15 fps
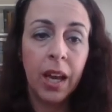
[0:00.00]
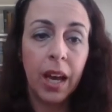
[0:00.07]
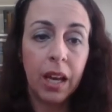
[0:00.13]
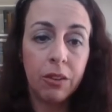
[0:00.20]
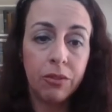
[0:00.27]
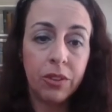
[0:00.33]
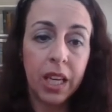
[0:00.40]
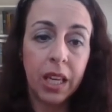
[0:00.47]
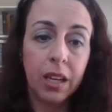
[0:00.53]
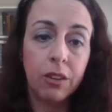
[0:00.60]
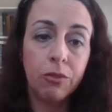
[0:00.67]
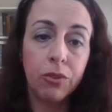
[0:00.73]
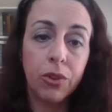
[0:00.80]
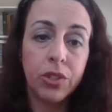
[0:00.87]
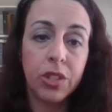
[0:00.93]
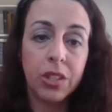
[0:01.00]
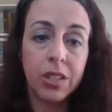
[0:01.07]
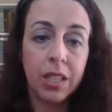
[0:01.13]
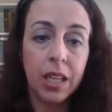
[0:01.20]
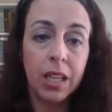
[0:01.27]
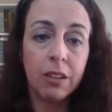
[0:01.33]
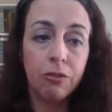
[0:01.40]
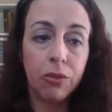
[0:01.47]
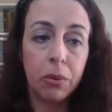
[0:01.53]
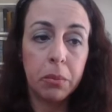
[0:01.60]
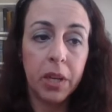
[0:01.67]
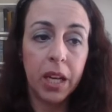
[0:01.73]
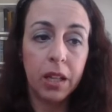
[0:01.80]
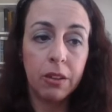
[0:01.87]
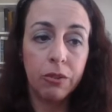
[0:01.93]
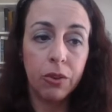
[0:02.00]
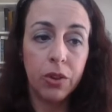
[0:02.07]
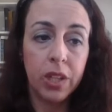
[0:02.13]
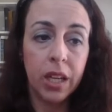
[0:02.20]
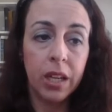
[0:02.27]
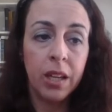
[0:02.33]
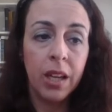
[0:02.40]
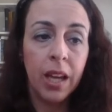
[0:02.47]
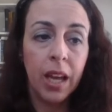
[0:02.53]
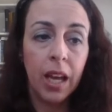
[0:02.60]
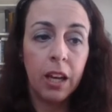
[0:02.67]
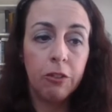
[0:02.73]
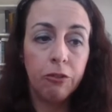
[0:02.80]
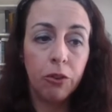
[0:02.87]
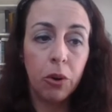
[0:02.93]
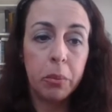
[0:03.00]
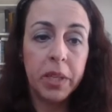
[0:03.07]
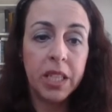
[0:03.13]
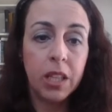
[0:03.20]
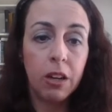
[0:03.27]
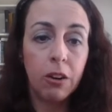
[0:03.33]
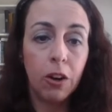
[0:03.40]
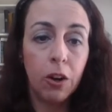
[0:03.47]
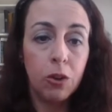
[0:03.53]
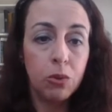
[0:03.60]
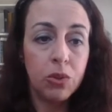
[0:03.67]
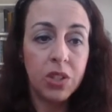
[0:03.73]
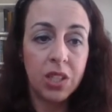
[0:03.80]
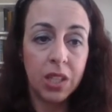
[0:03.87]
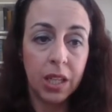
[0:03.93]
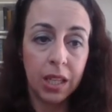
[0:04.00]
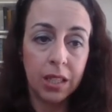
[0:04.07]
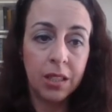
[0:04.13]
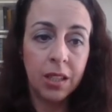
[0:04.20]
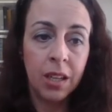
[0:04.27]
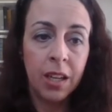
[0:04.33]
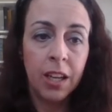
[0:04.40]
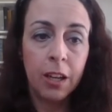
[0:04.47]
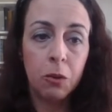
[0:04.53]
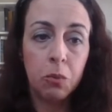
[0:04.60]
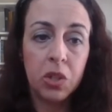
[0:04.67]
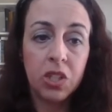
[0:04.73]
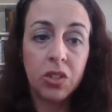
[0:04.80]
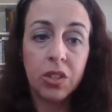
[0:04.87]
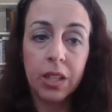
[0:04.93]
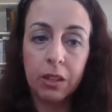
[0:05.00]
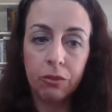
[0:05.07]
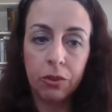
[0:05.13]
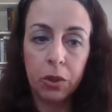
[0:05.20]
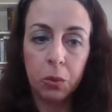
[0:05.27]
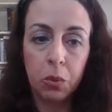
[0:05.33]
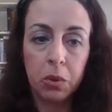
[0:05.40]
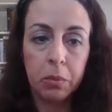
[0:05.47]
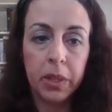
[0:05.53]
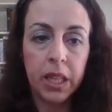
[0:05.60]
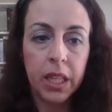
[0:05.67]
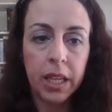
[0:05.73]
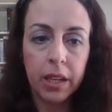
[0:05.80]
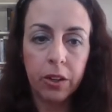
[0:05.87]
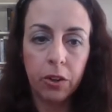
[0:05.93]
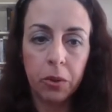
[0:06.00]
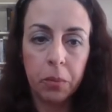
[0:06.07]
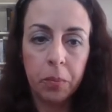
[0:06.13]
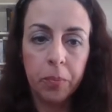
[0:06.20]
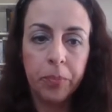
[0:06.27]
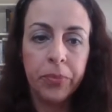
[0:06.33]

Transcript: advocated for seceding from California and forming their own state in which slavery would be legal.